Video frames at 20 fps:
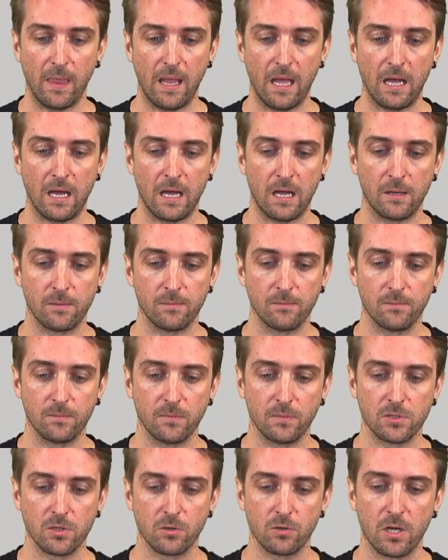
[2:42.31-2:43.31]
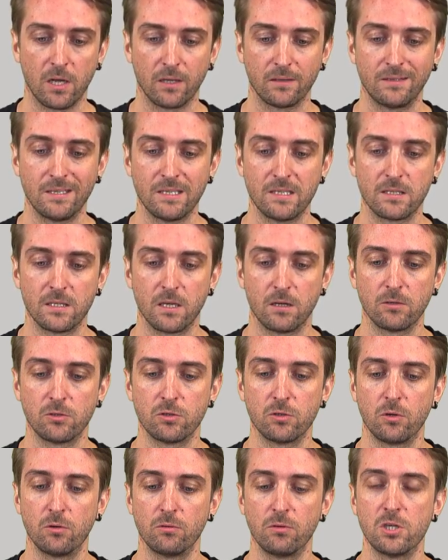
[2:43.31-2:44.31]
Um, so cut this down
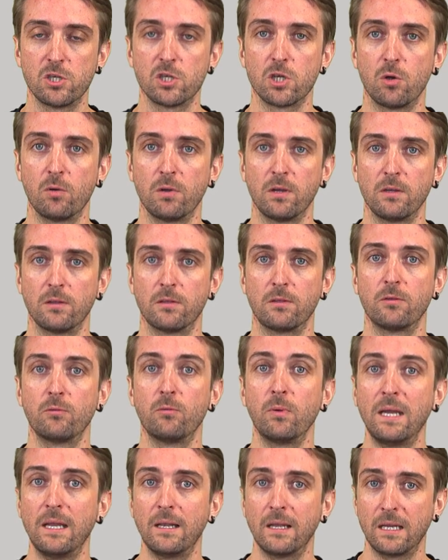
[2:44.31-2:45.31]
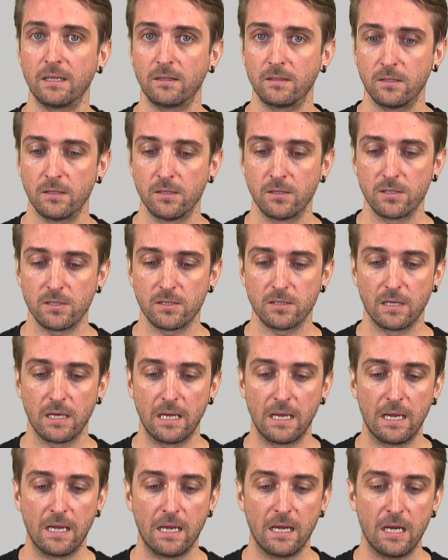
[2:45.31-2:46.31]
to only showing three letters.
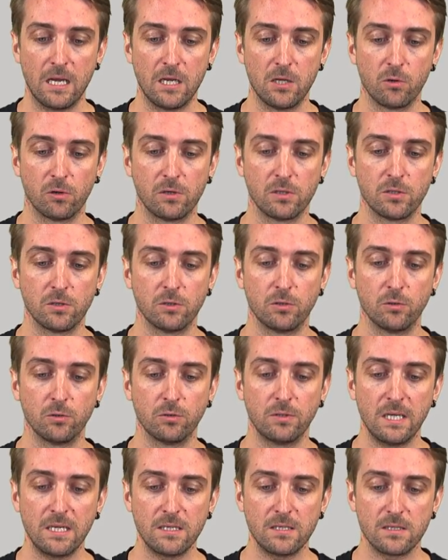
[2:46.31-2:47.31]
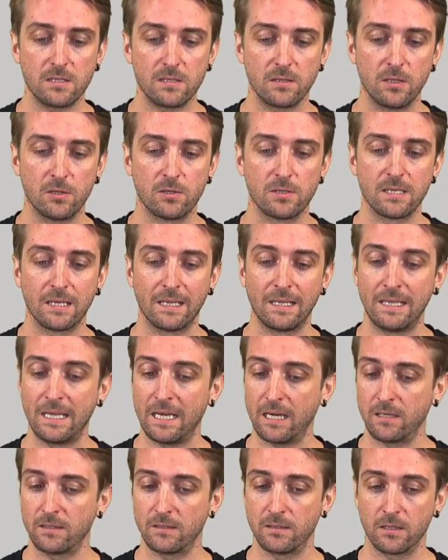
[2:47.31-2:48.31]
In order to do this, you
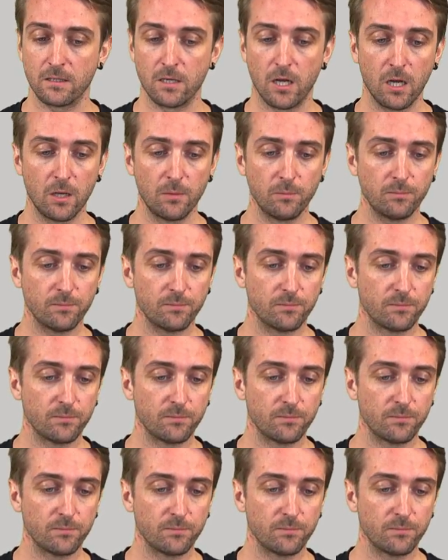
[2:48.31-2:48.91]
select the column.